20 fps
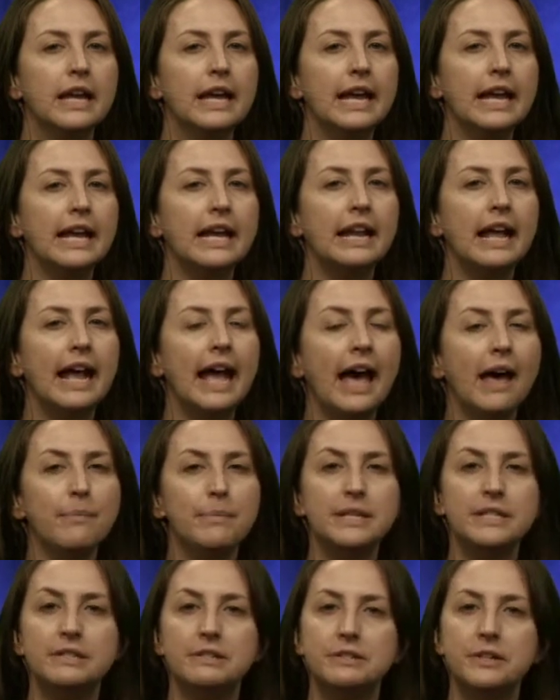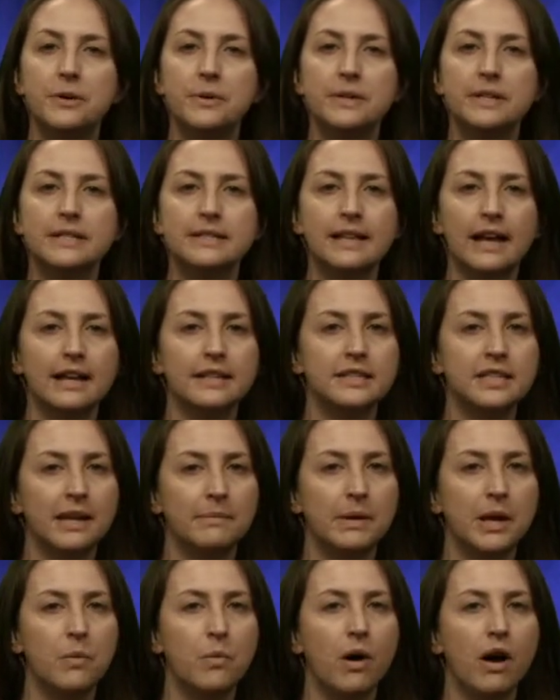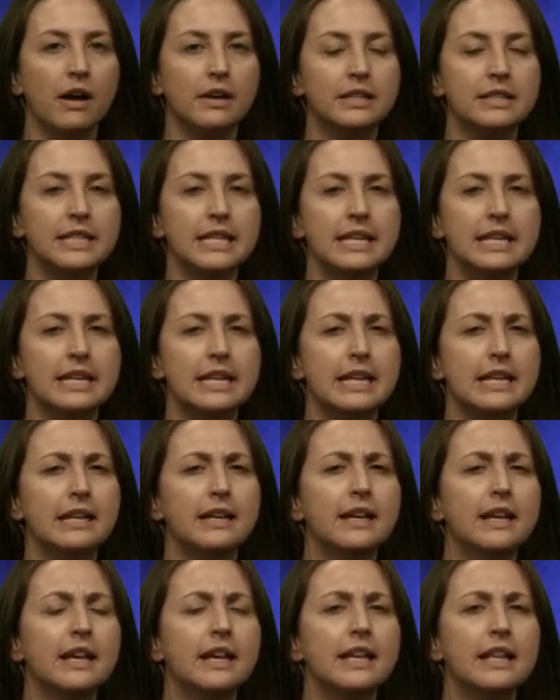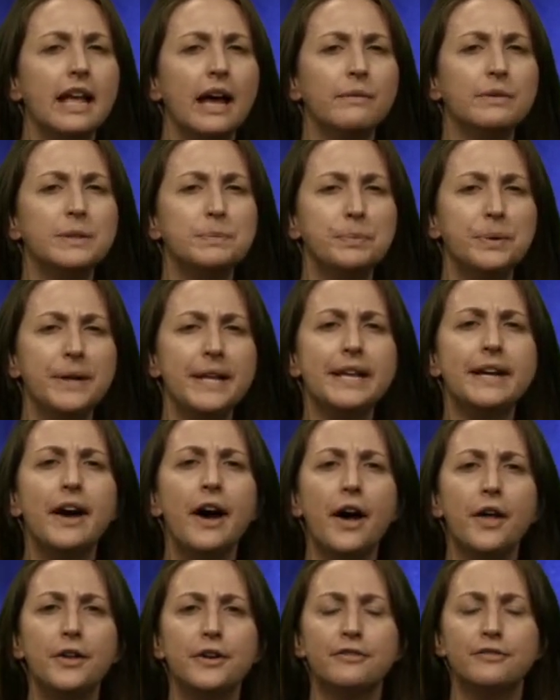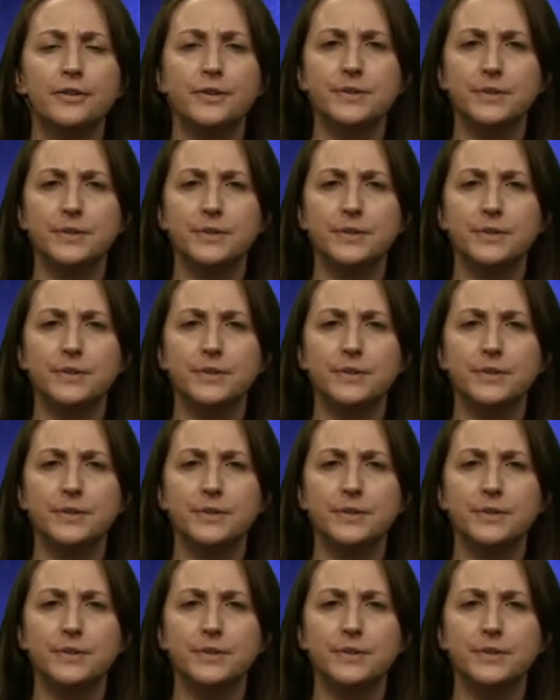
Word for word: And I happened to notice last time I walked in, that was pretty colorful.